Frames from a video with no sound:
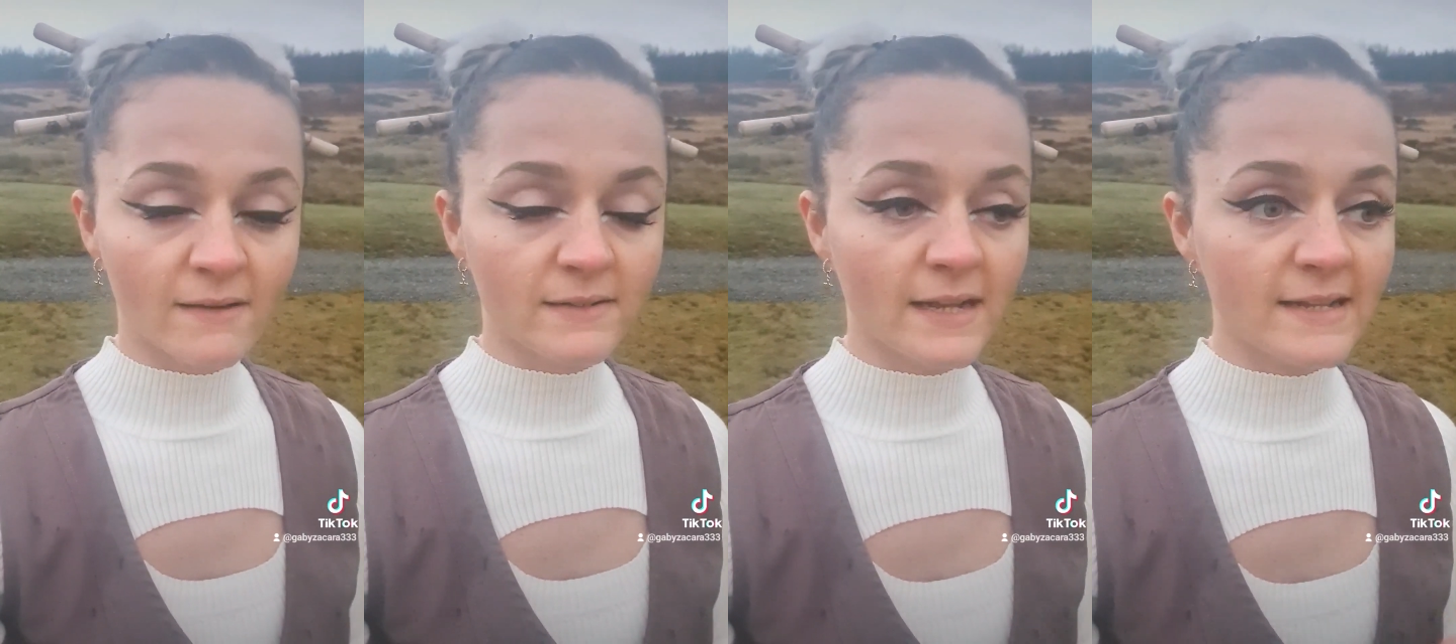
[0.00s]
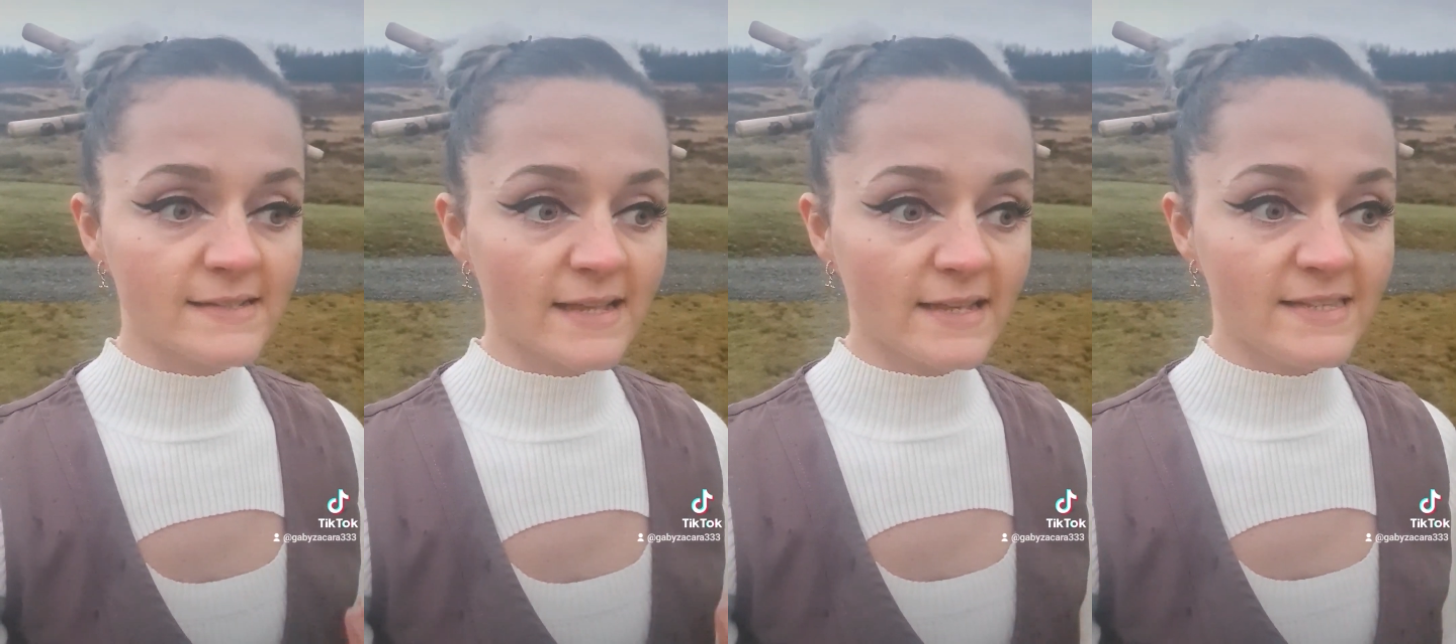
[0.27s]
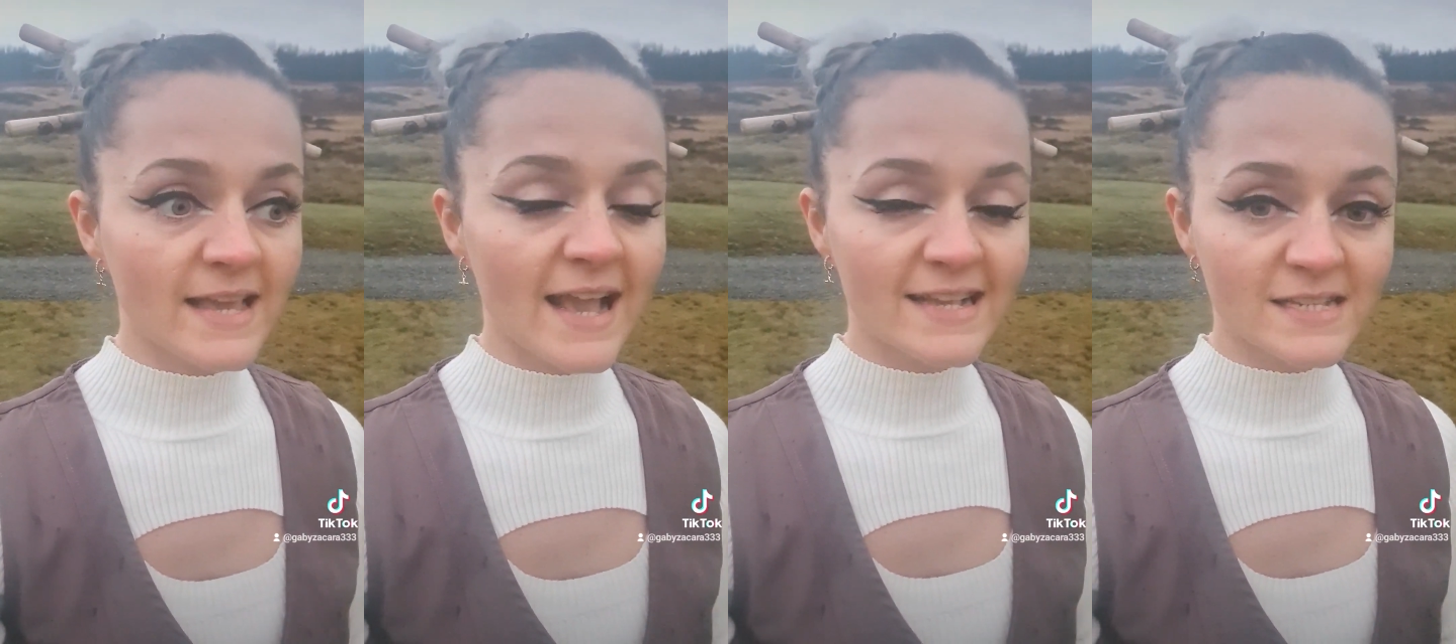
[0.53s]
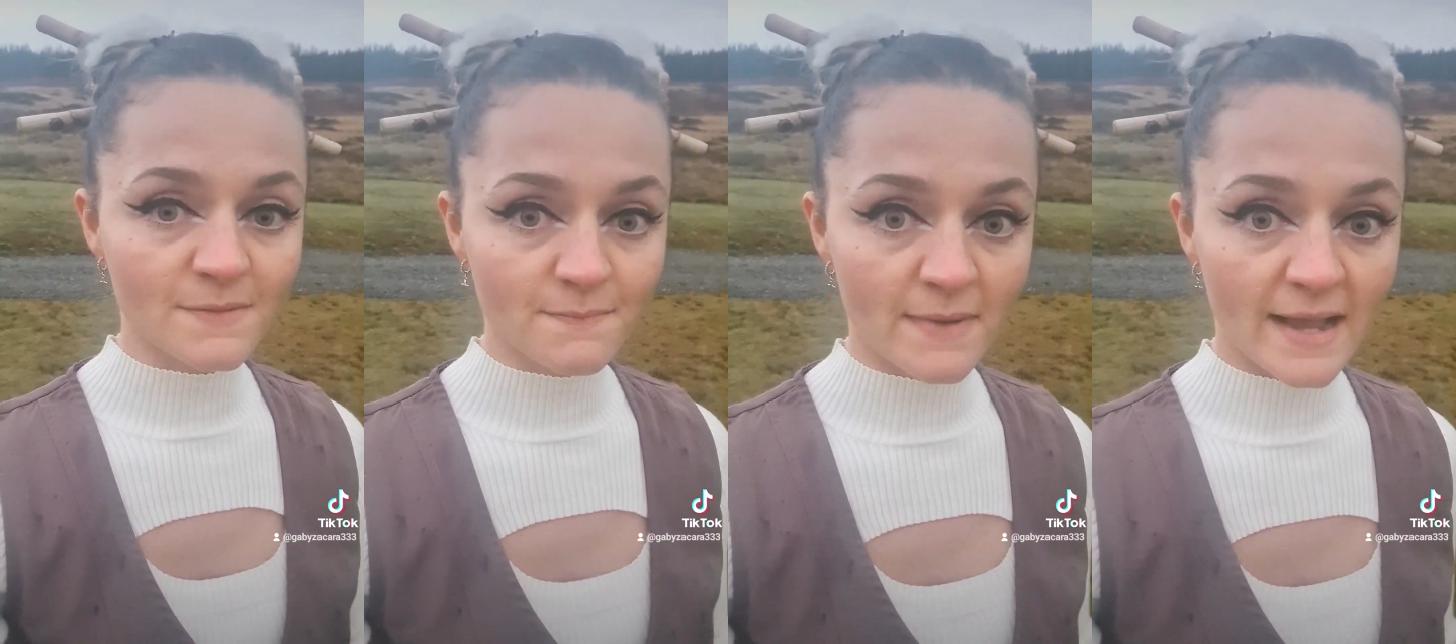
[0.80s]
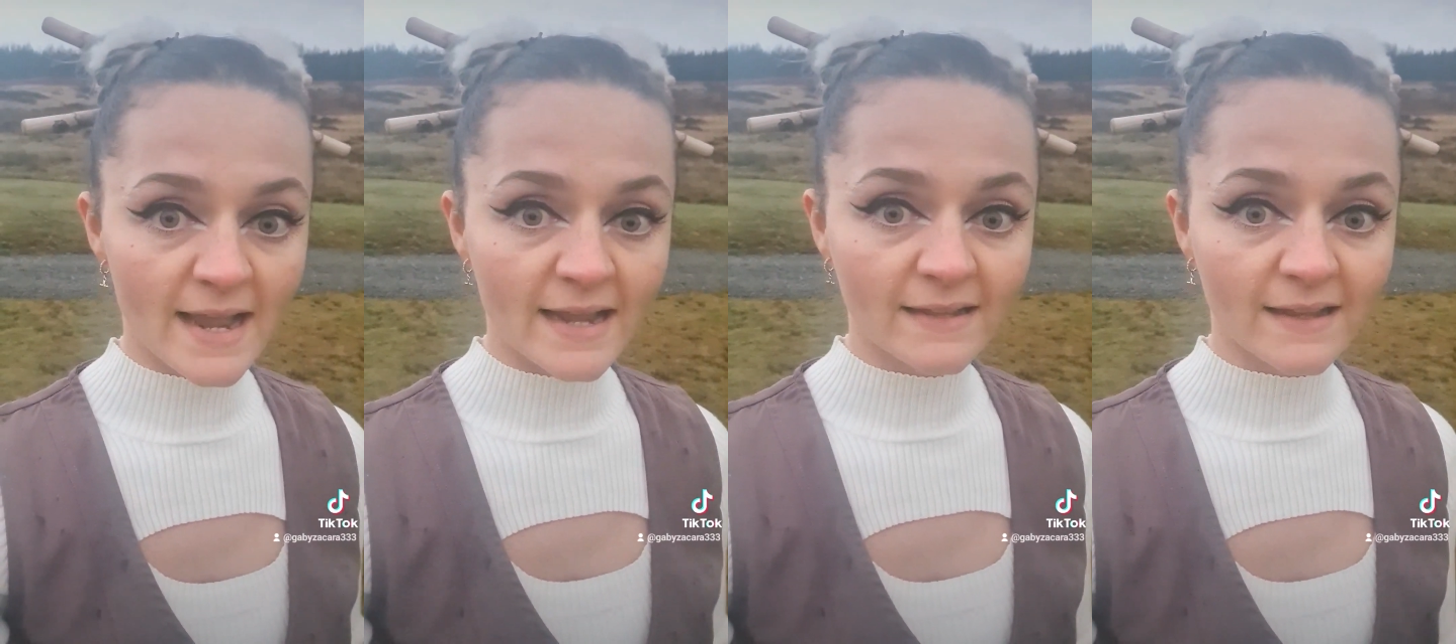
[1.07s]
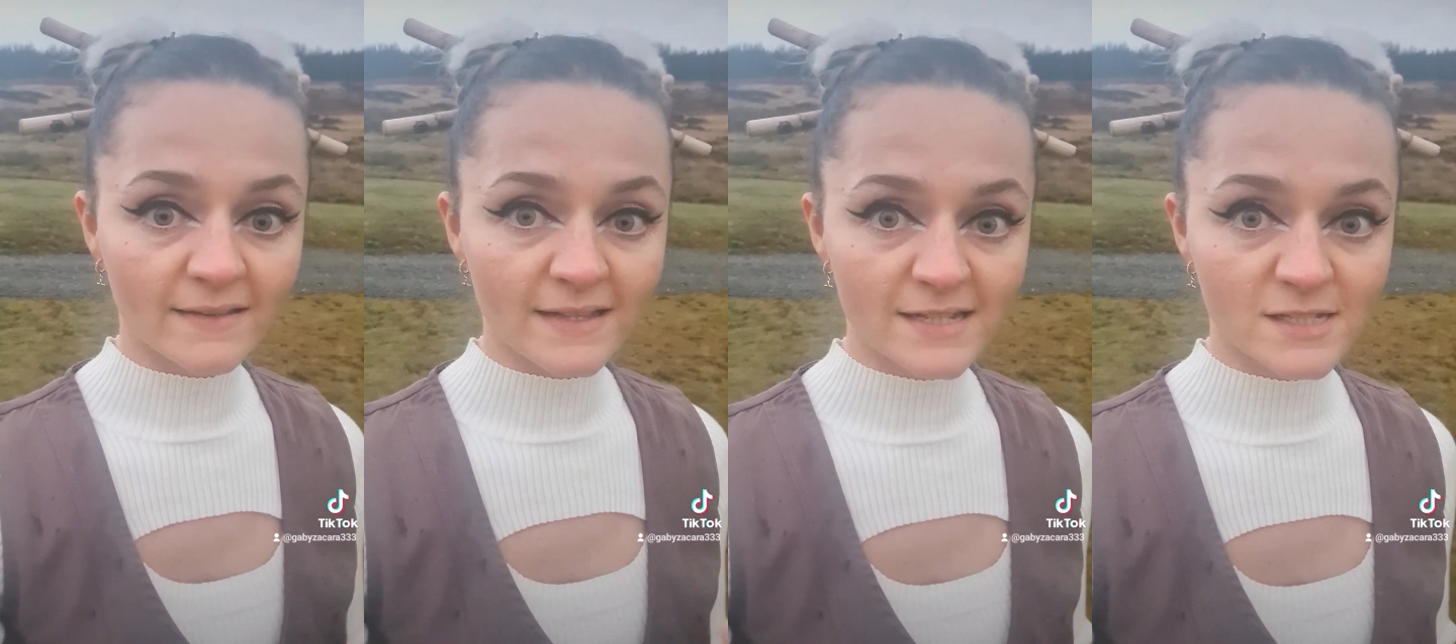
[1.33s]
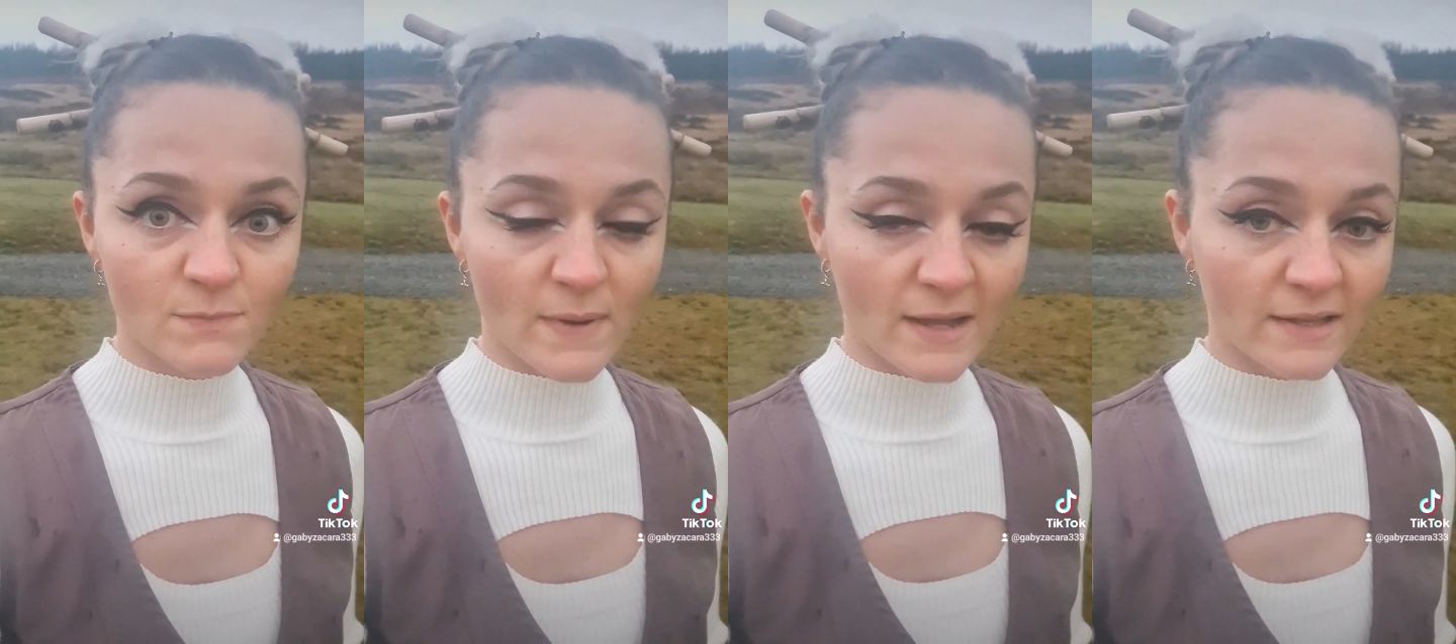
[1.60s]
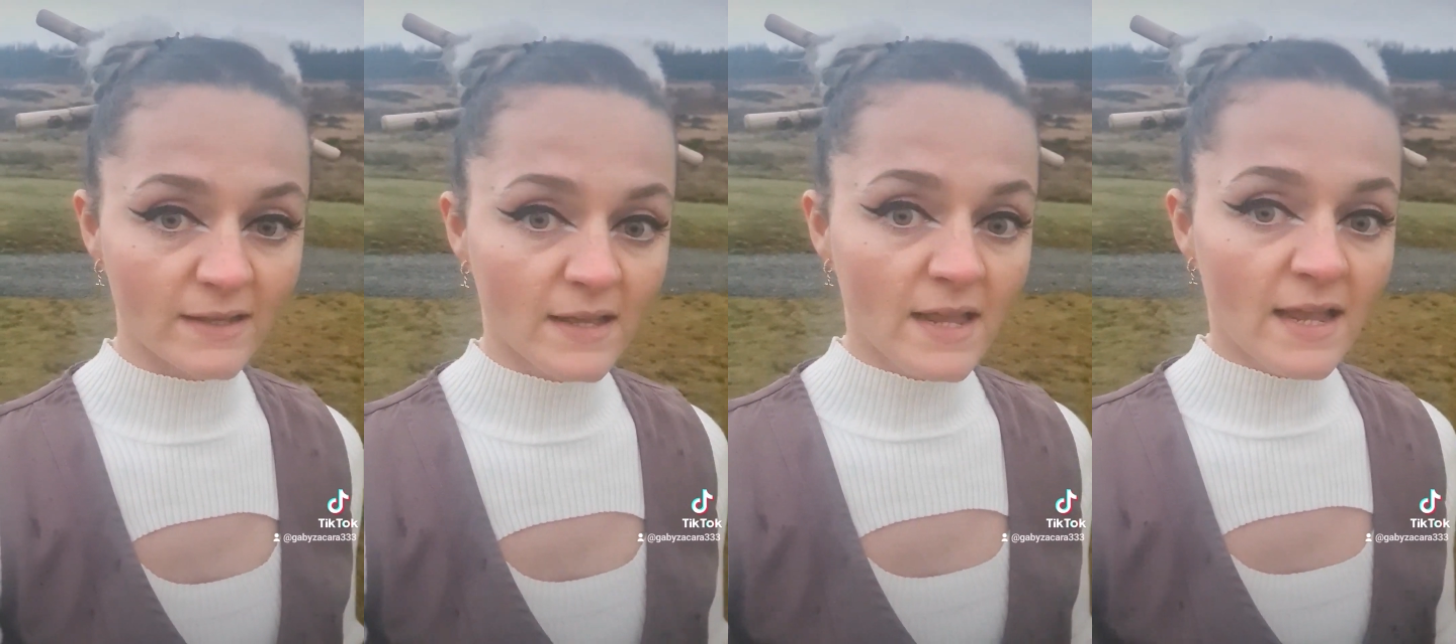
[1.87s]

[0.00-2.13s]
and then it's like yes mine, like this spell